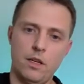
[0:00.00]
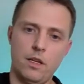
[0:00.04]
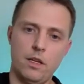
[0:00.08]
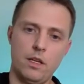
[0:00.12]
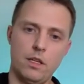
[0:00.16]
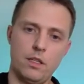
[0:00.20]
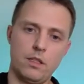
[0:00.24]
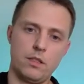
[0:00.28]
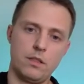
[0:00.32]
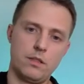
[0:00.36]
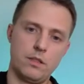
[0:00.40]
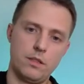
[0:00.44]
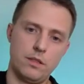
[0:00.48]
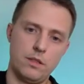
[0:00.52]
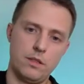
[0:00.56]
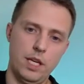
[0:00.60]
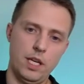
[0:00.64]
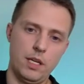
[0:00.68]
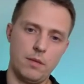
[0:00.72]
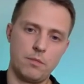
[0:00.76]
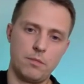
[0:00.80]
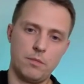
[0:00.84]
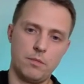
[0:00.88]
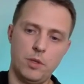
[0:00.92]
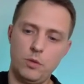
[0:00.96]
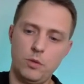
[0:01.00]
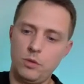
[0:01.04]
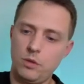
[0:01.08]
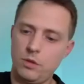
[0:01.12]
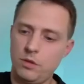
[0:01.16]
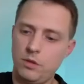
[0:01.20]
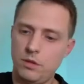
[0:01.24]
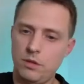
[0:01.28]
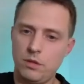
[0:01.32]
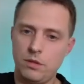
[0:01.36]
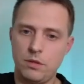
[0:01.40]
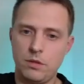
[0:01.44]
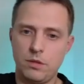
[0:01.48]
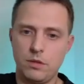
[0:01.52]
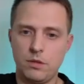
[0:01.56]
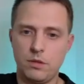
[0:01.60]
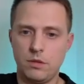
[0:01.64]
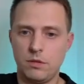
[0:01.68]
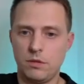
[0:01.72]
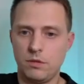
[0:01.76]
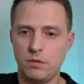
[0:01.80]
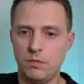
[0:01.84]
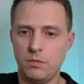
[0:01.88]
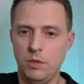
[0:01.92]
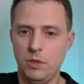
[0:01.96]
And yeah, most
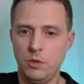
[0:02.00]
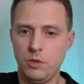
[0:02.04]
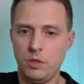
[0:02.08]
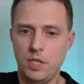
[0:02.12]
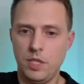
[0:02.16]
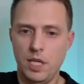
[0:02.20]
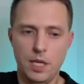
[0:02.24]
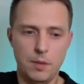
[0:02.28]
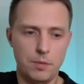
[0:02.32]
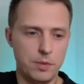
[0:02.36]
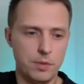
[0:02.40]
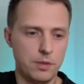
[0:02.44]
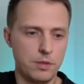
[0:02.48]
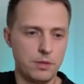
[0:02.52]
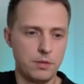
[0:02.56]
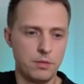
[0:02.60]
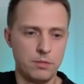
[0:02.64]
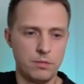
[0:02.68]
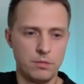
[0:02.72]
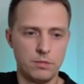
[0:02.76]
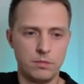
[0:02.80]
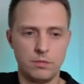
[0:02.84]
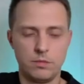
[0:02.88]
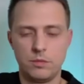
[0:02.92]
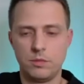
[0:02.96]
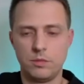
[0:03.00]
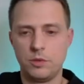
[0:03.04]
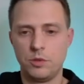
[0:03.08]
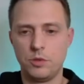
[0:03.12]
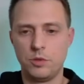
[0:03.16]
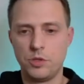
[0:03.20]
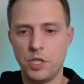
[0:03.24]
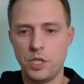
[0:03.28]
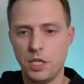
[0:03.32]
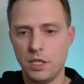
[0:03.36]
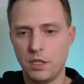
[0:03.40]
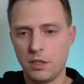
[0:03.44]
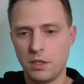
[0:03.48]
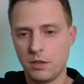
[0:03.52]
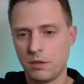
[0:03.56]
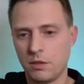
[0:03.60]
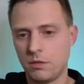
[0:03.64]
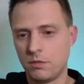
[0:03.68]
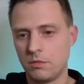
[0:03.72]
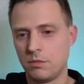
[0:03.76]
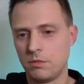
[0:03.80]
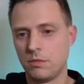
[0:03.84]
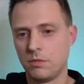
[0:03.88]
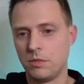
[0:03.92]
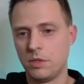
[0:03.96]
apps to check
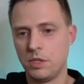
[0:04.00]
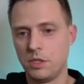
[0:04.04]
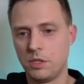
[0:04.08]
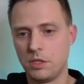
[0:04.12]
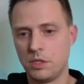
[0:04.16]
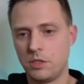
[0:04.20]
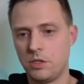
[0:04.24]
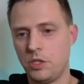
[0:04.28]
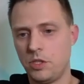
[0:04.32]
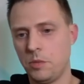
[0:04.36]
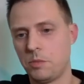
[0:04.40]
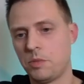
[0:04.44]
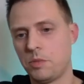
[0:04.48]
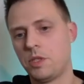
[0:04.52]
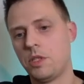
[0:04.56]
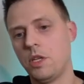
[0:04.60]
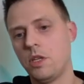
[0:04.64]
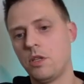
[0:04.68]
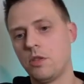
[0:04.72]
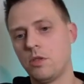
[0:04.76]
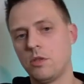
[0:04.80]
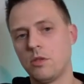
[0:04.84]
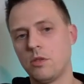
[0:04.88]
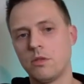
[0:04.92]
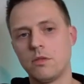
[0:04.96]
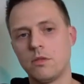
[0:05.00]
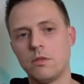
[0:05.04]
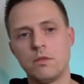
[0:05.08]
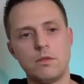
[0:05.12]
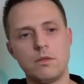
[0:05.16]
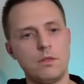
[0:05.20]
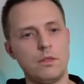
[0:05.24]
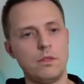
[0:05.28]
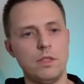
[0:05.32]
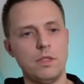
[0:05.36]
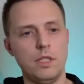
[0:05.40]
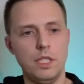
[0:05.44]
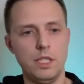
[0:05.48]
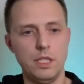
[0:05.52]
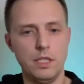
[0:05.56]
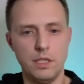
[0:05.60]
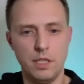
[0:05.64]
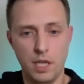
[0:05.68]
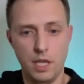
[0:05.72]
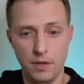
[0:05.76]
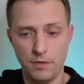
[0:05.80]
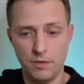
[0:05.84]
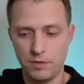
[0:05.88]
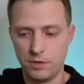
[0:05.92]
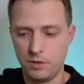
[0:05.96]
is ShipStation
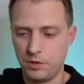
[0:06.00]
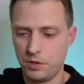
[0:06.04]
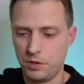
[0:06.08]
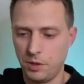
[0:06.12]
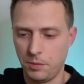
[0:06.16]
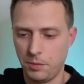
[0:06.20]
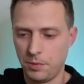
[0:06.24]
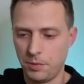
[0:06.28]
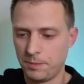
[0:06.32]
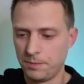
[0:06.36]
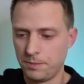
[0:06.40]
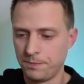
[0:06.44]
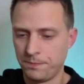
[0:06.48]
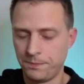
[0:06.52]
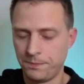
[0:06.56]
and AfterShip.